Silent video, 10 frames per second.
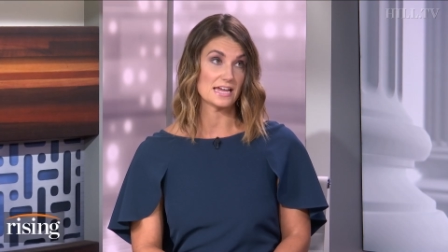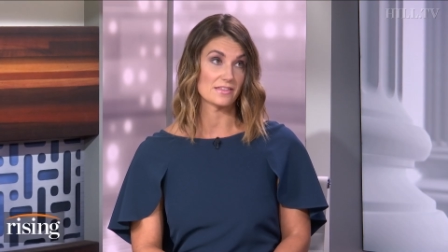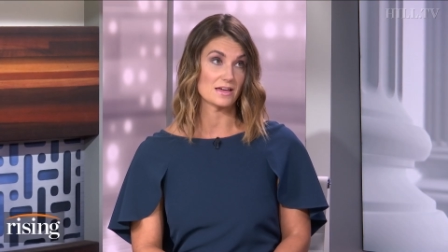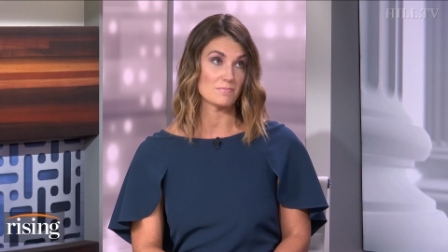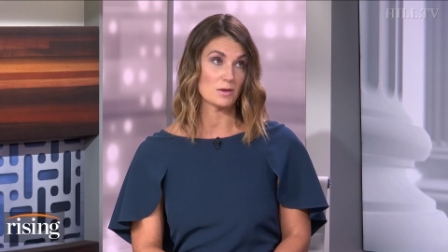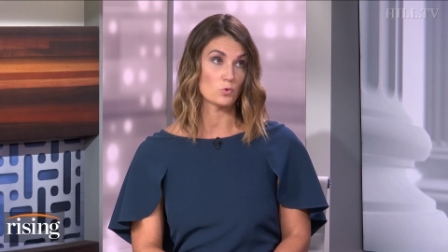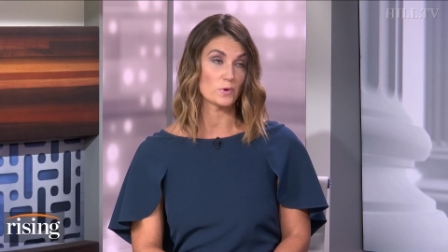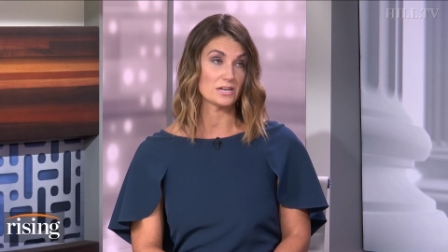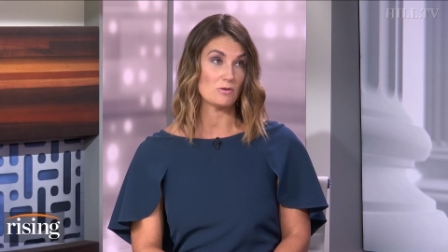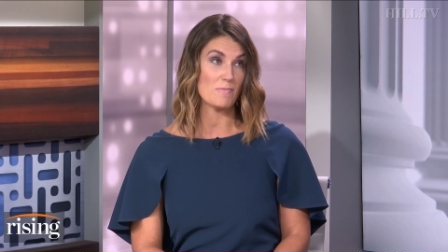saying that maybe
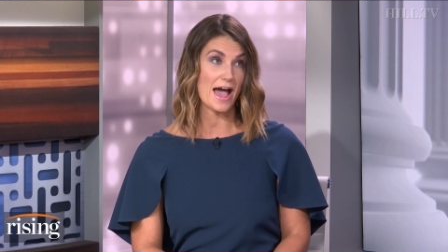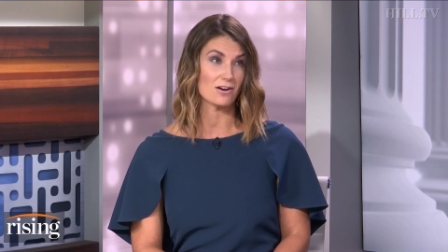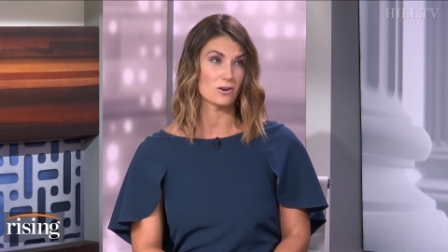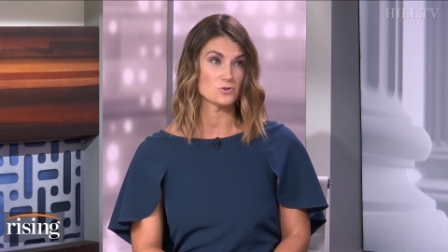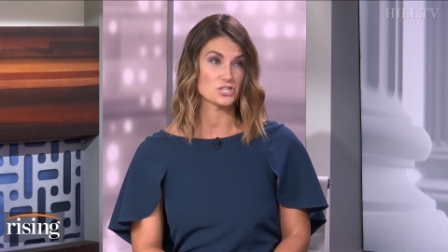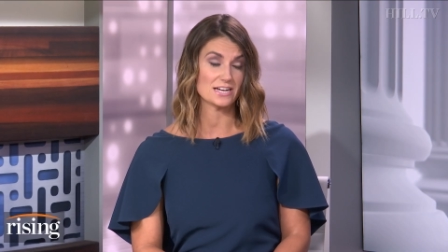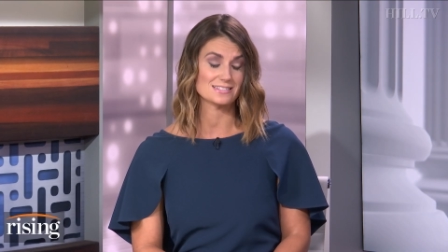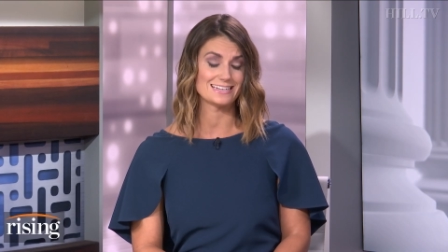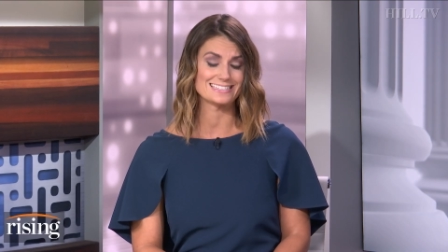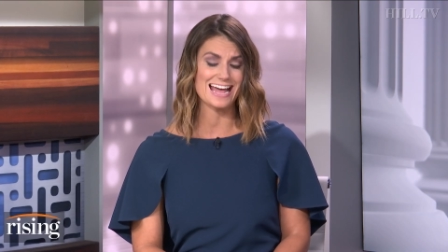we need background
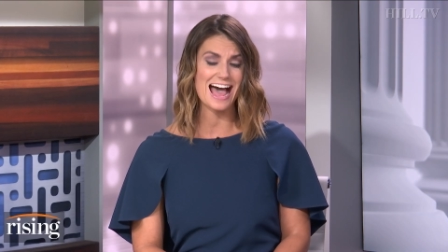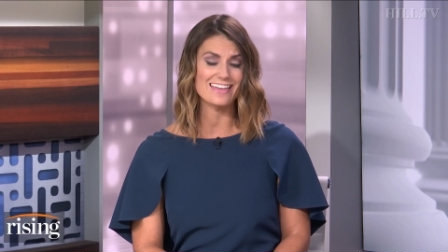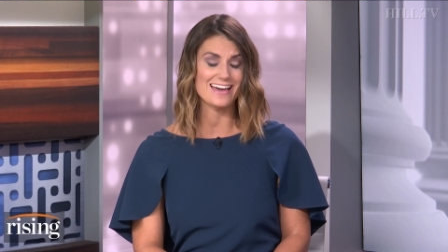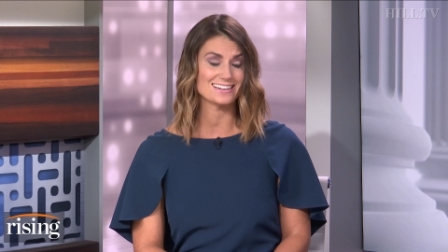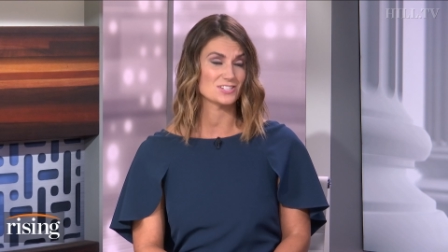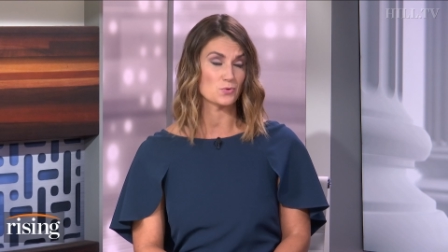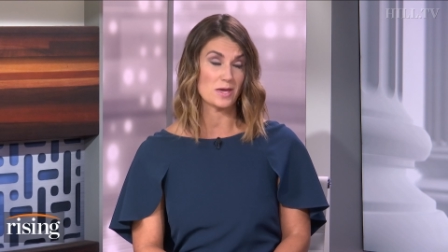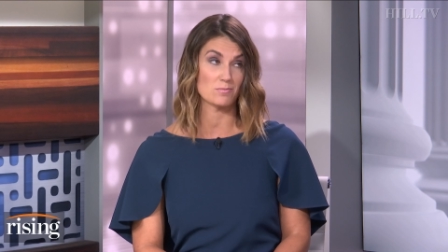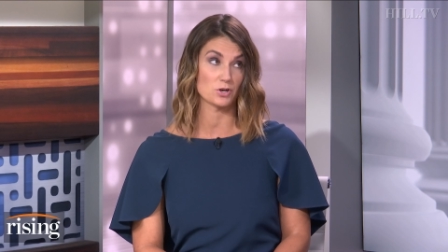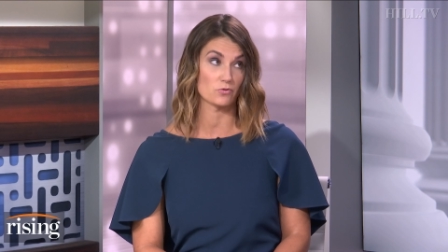checks and tie that to
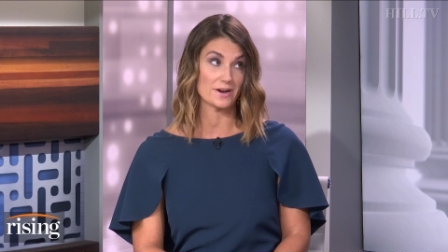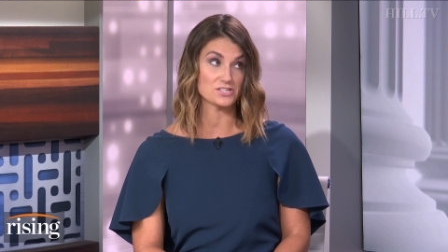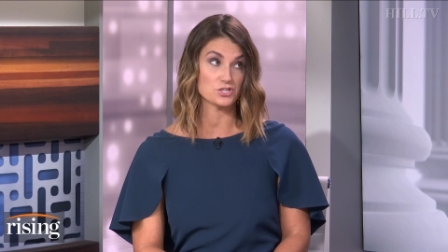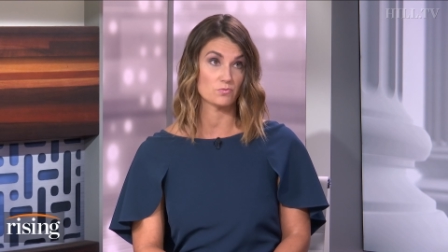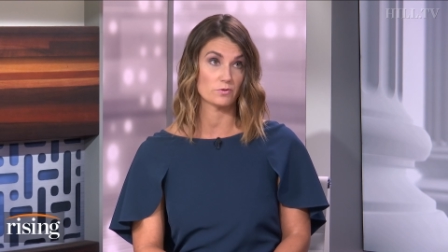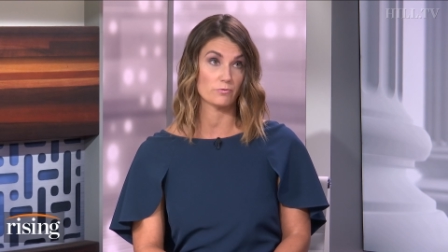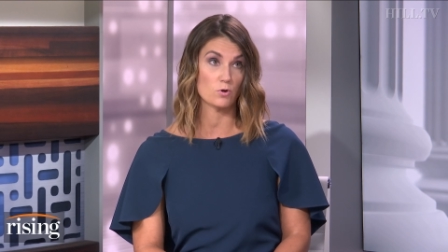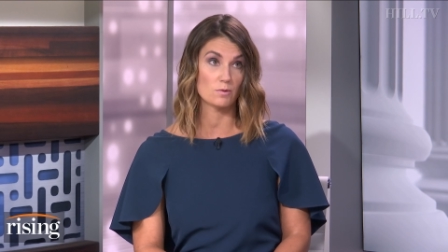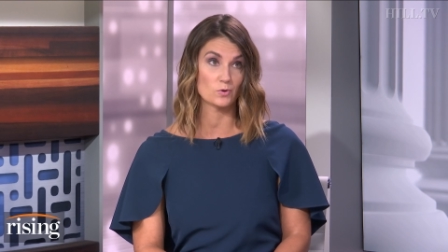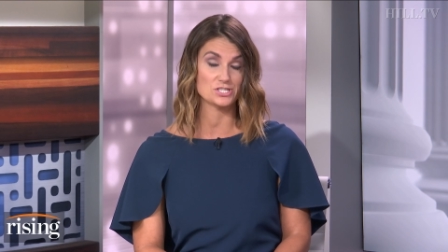immigration reform,